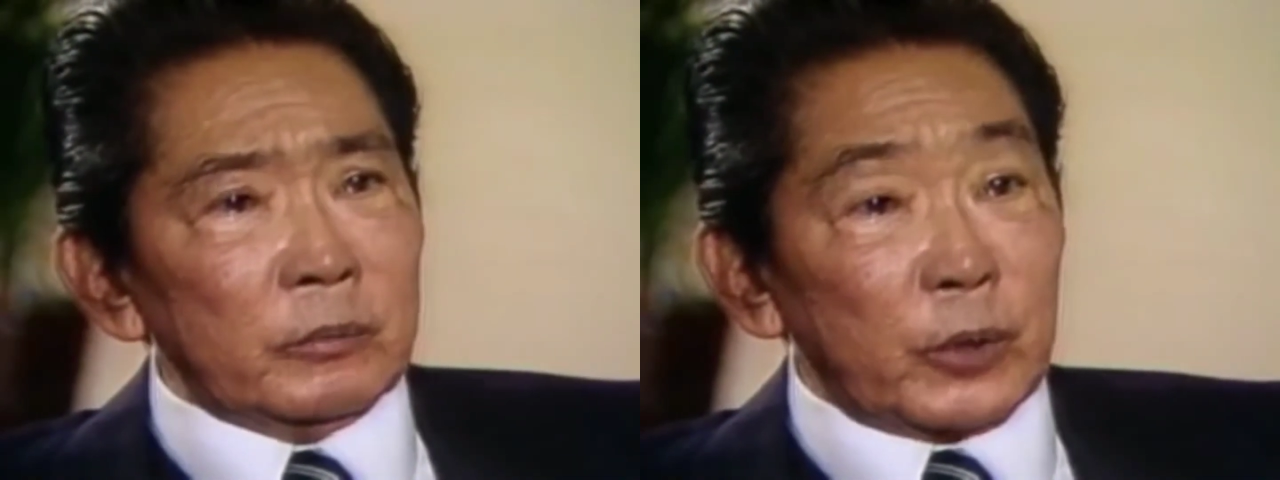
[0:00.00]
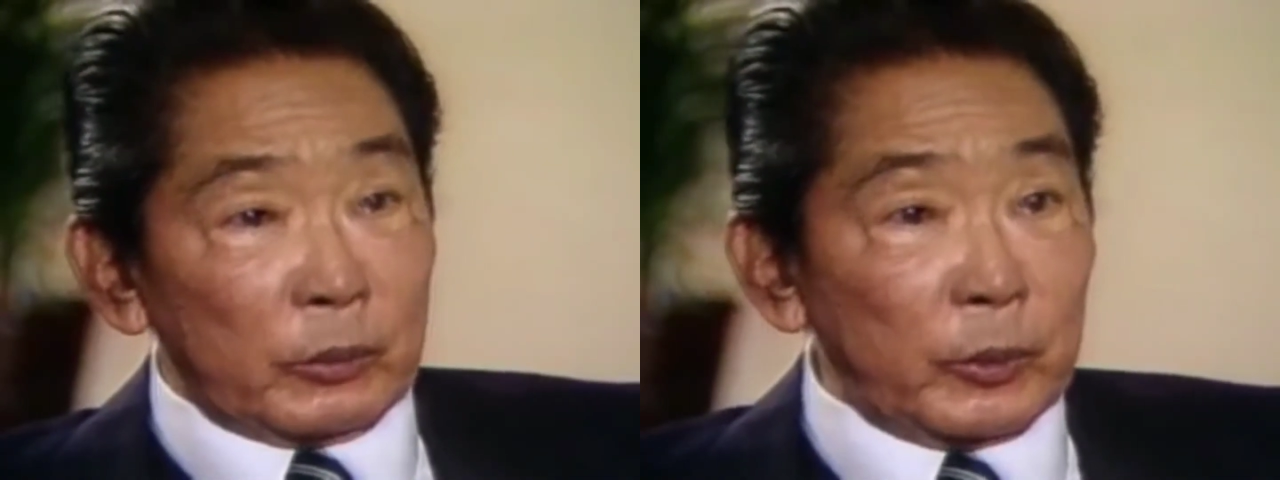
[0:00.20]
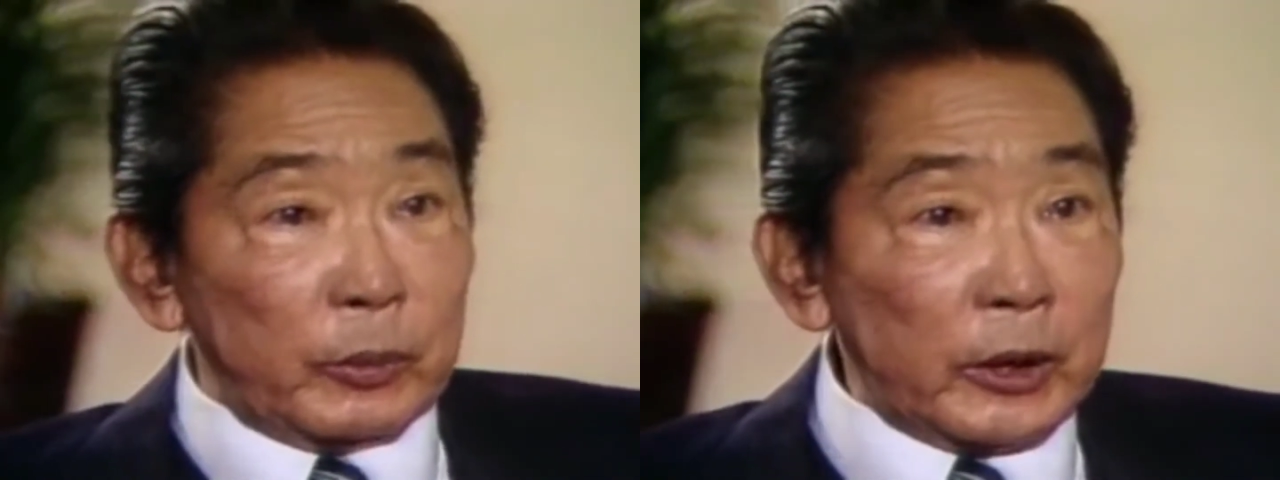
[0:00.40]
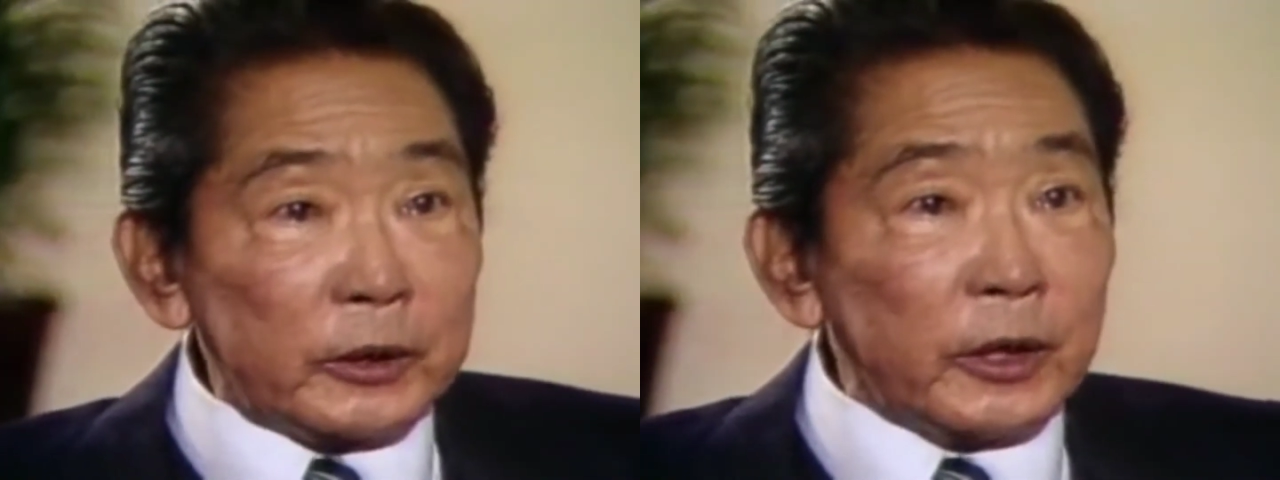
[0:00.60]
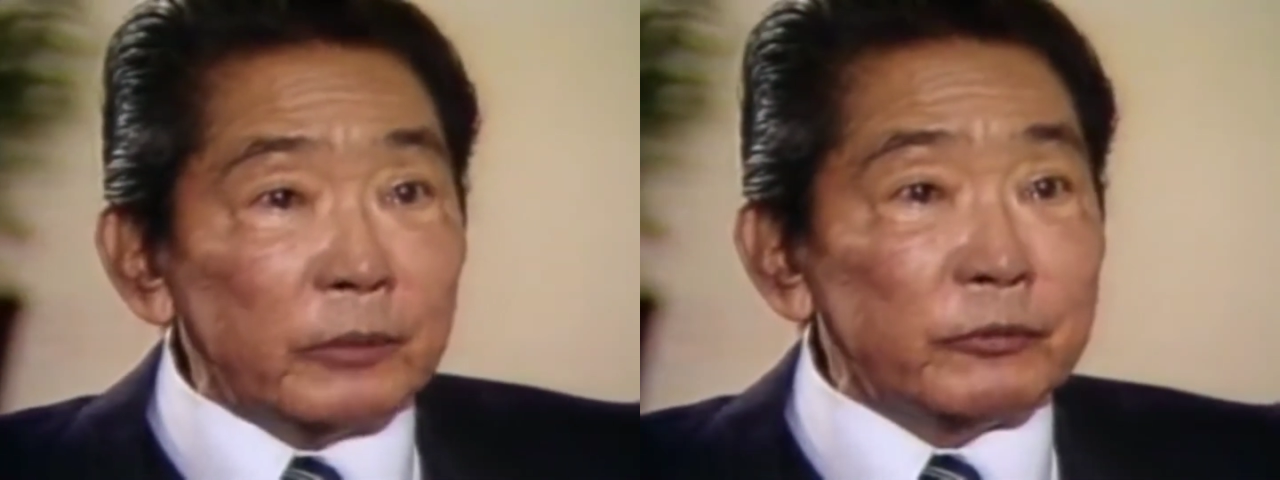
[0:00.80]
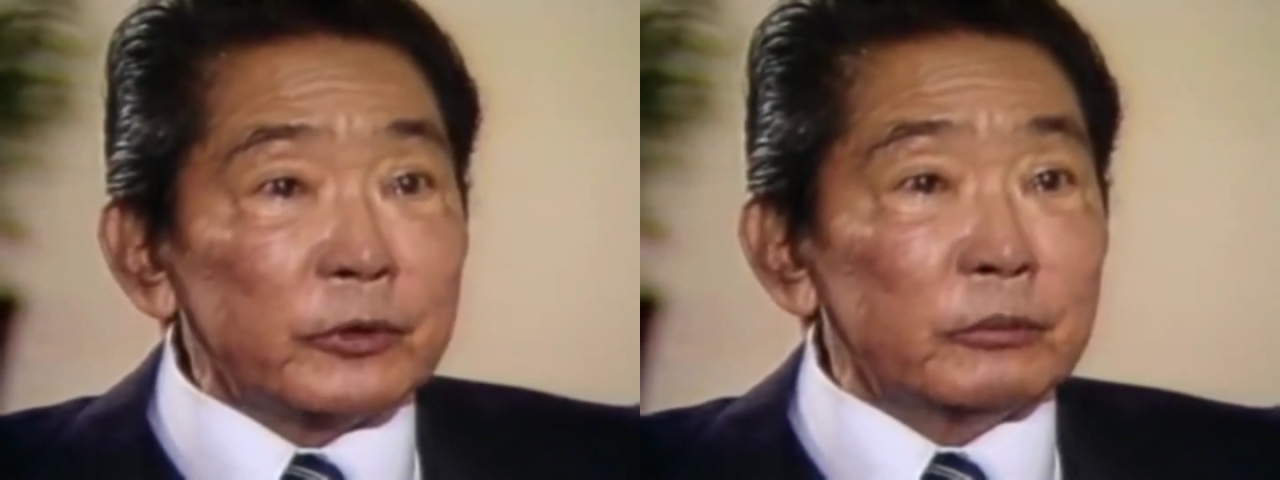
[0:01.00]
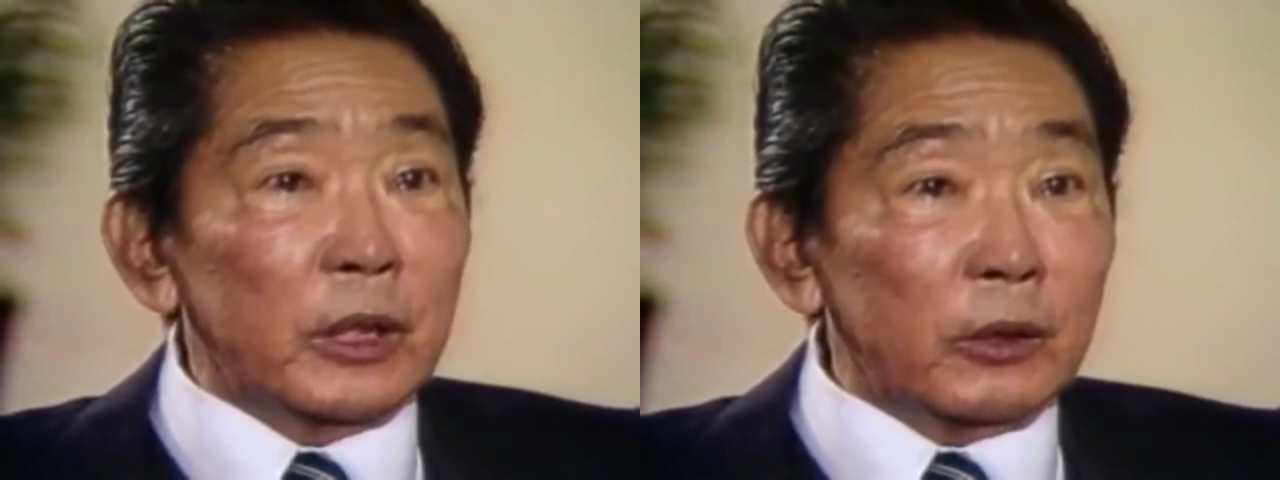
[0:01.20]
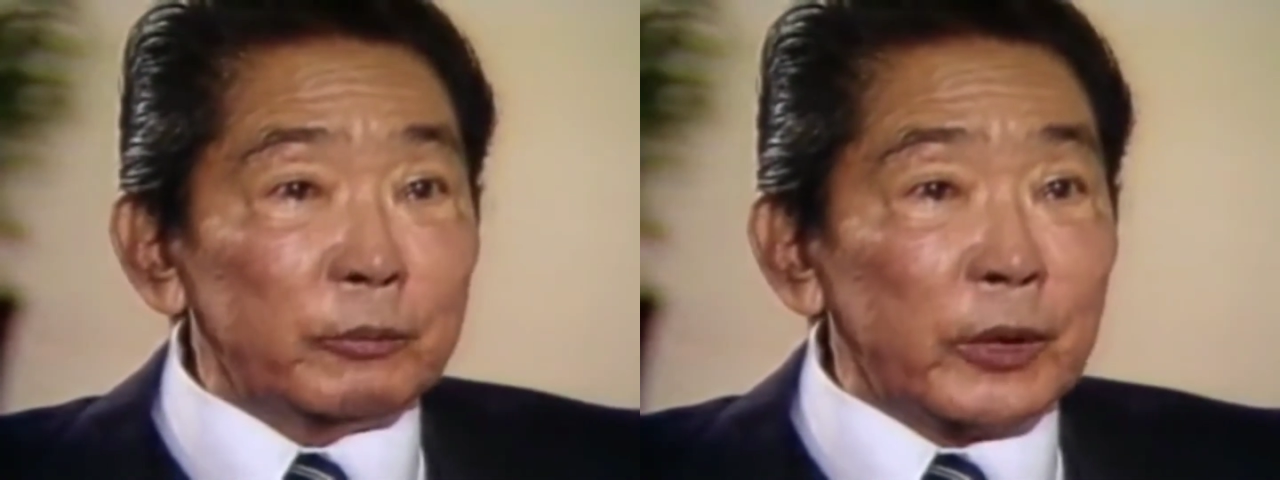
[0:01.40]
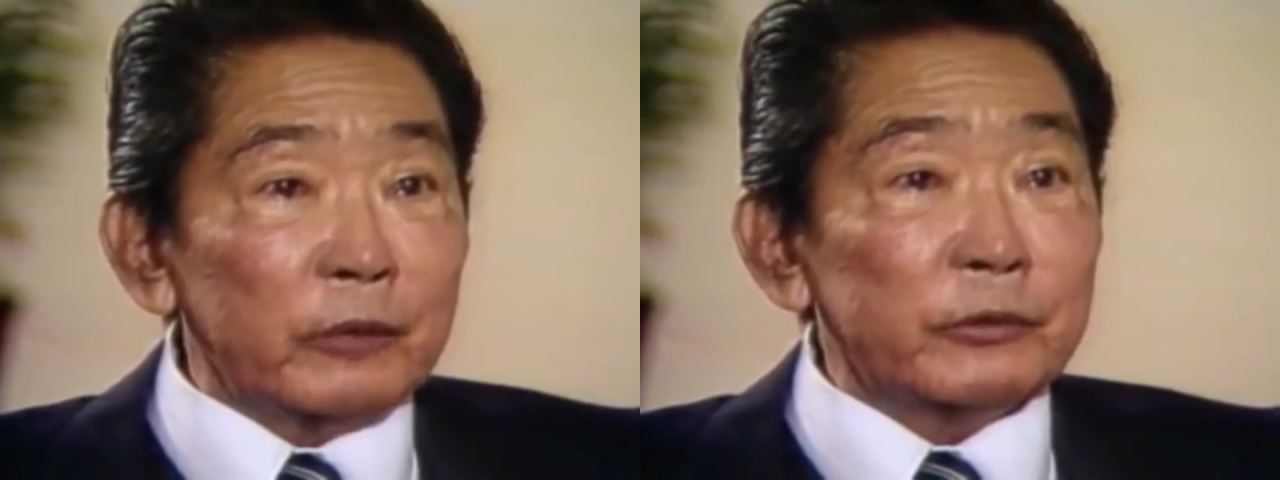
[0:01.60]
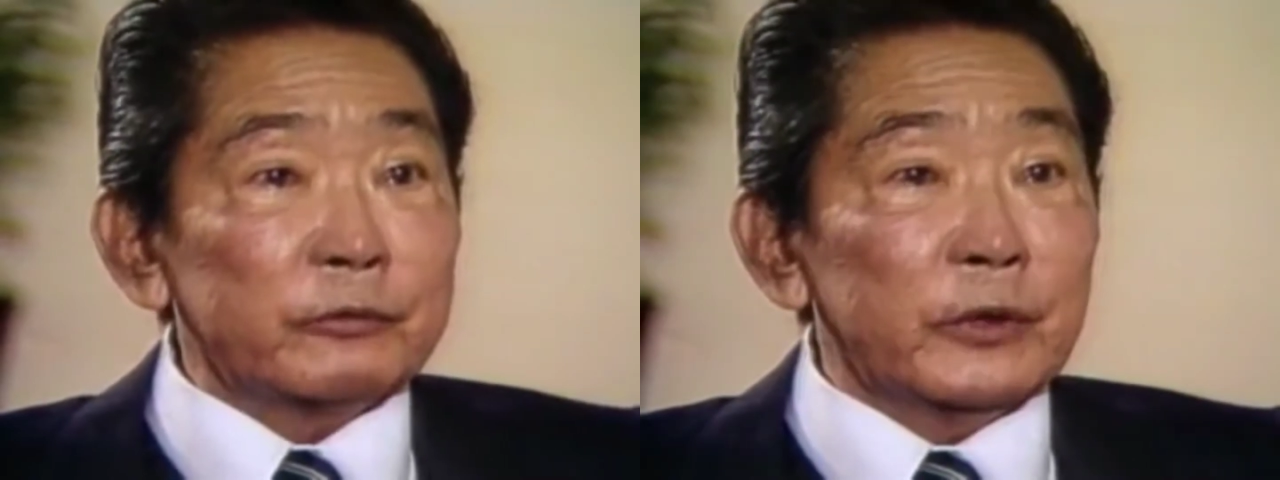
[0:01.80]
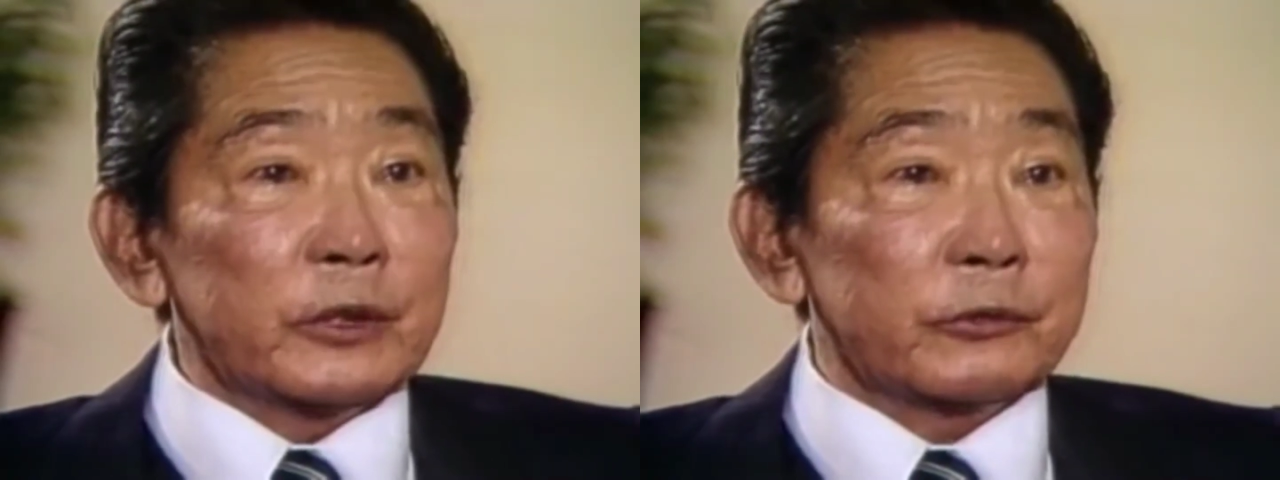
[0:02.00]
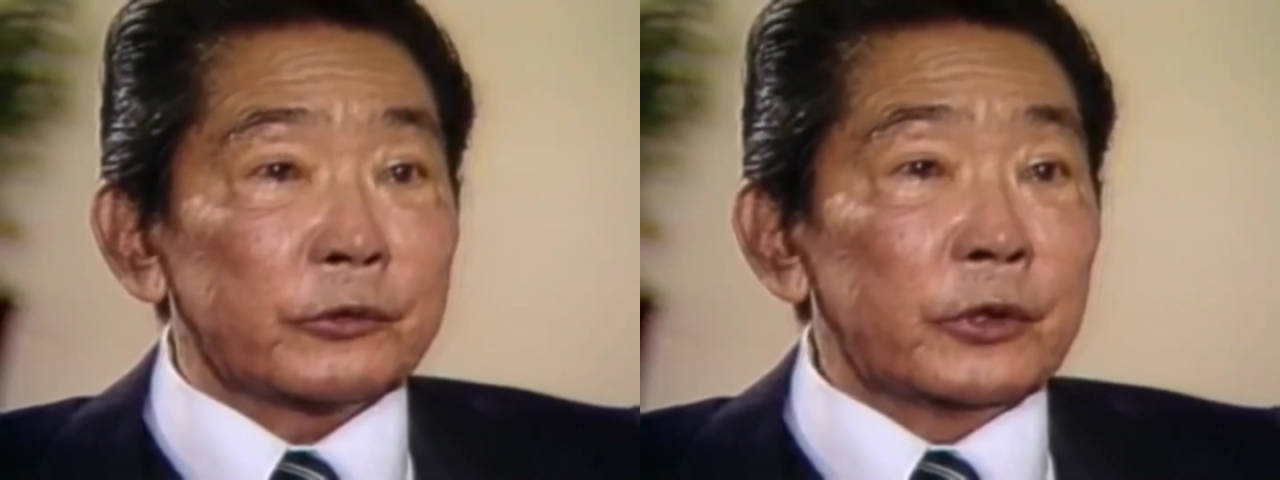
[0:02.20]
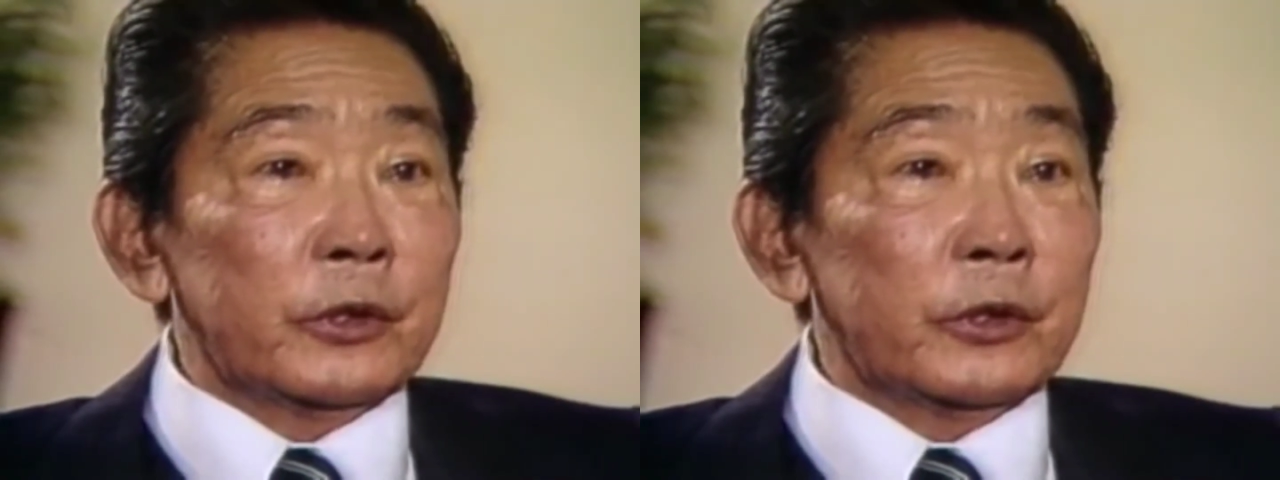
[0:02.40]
Probably it came from our private funds.